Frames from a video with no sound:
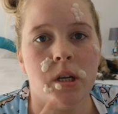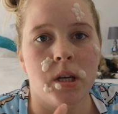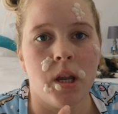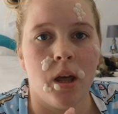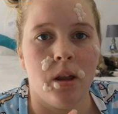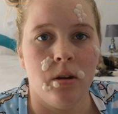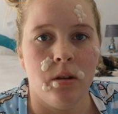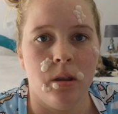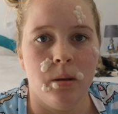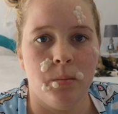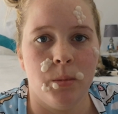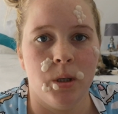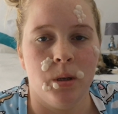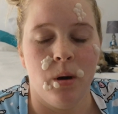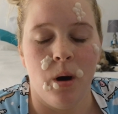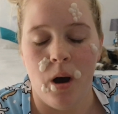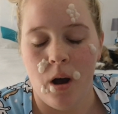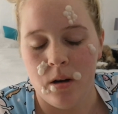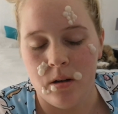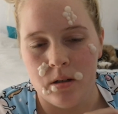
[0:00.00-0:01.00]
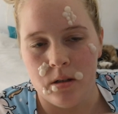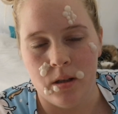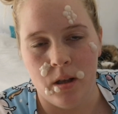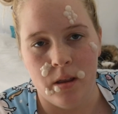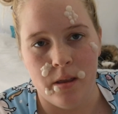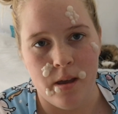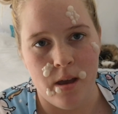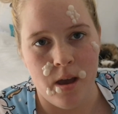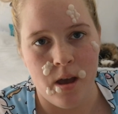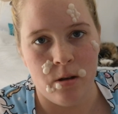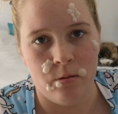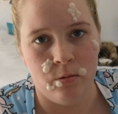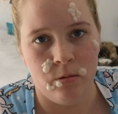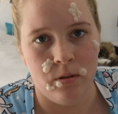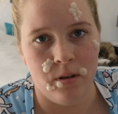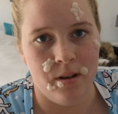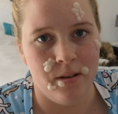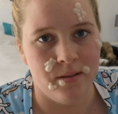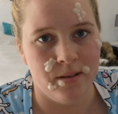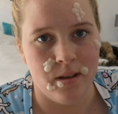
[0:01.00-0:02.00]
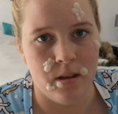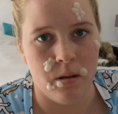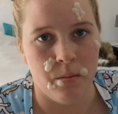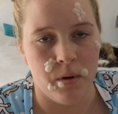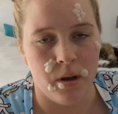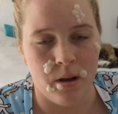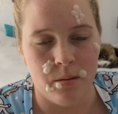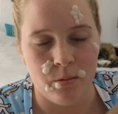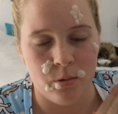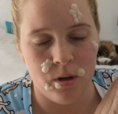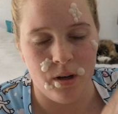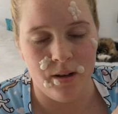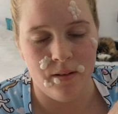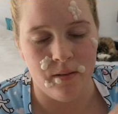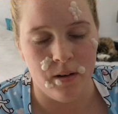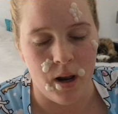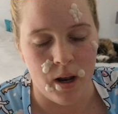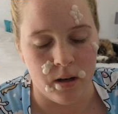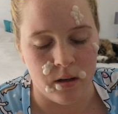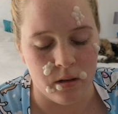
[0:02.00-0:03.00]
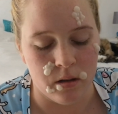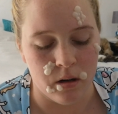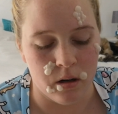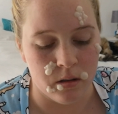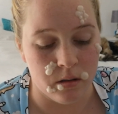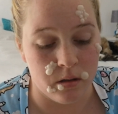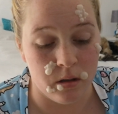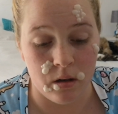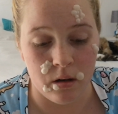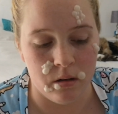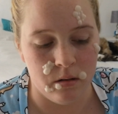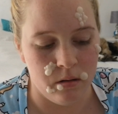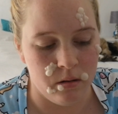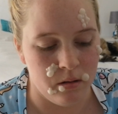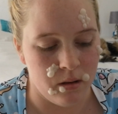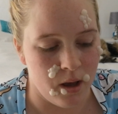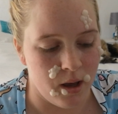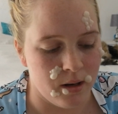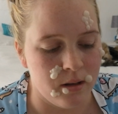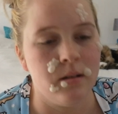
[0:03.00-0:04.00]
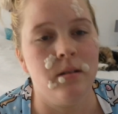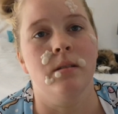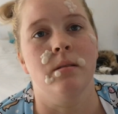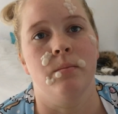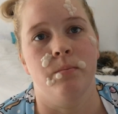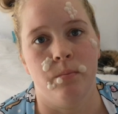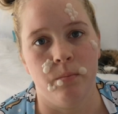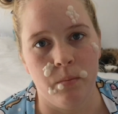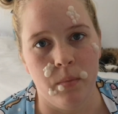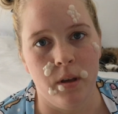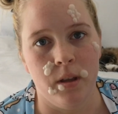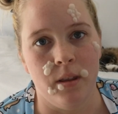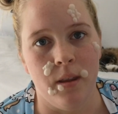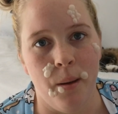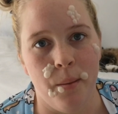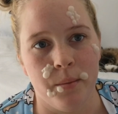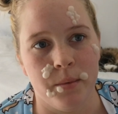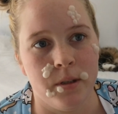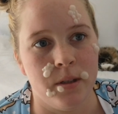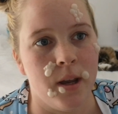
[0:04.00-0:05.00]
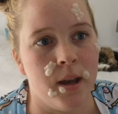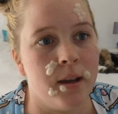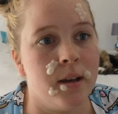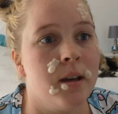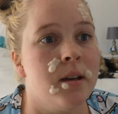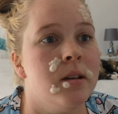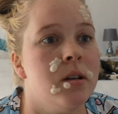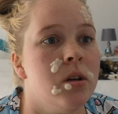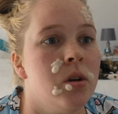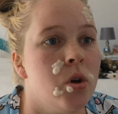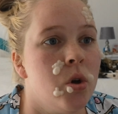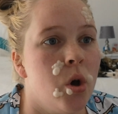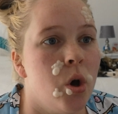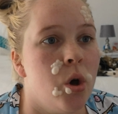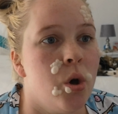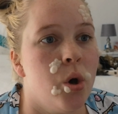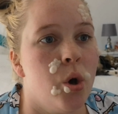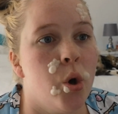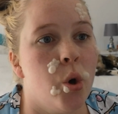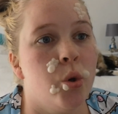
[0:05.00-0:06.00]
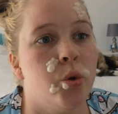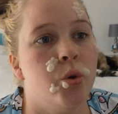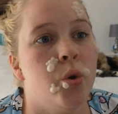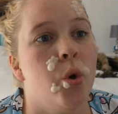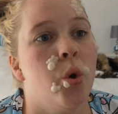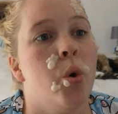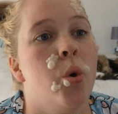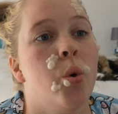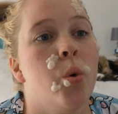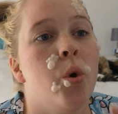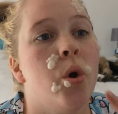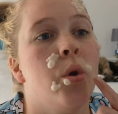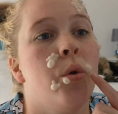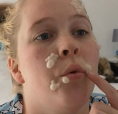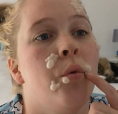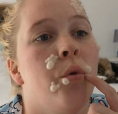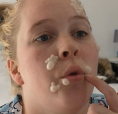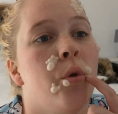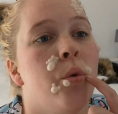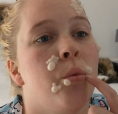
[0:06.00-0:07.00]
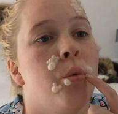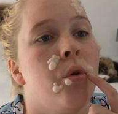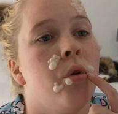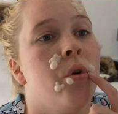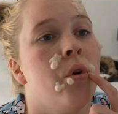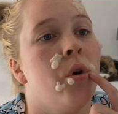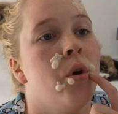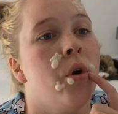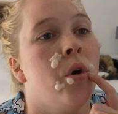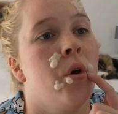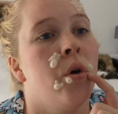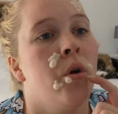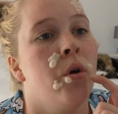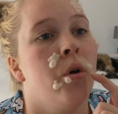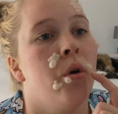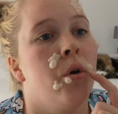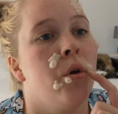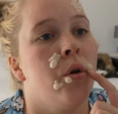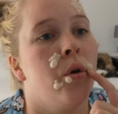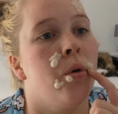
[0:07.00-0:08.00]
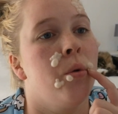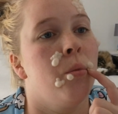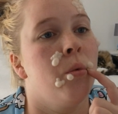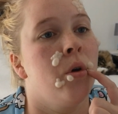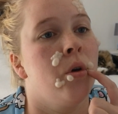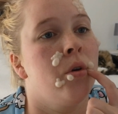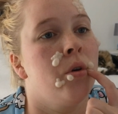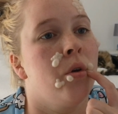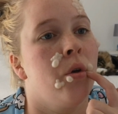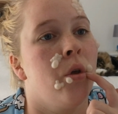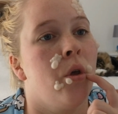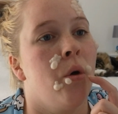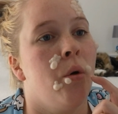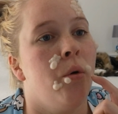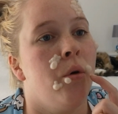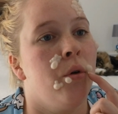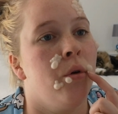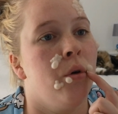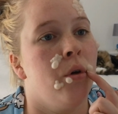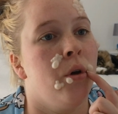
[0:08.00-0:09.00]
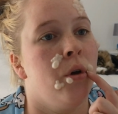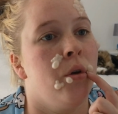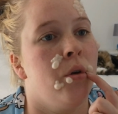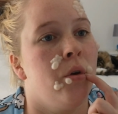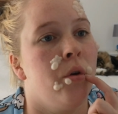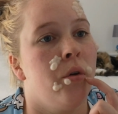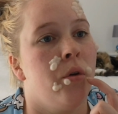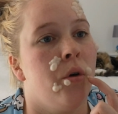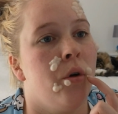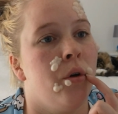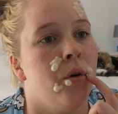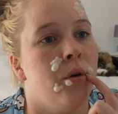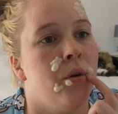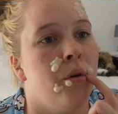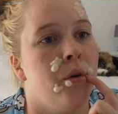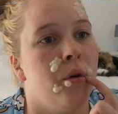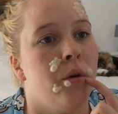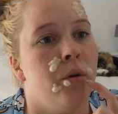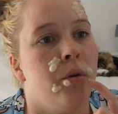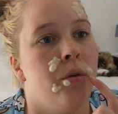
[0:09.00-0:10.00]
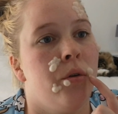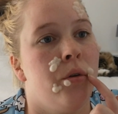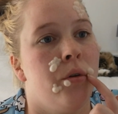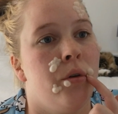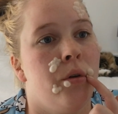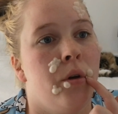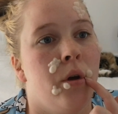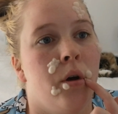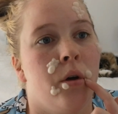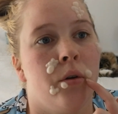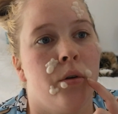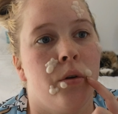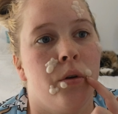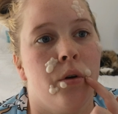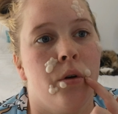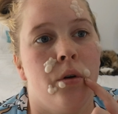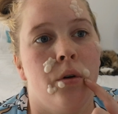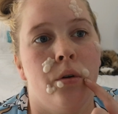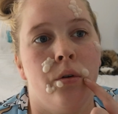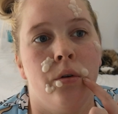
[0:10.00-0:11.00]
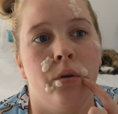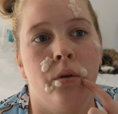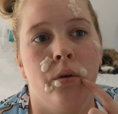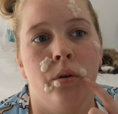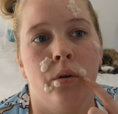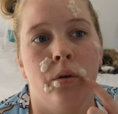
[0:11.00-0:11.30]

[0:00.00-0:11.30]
down on them too hard, because then the air will leave and then it becomes really flat and gross. So don't do that. I made that mistake. So wait for them to dry. Make sure that all your edges are stuck down.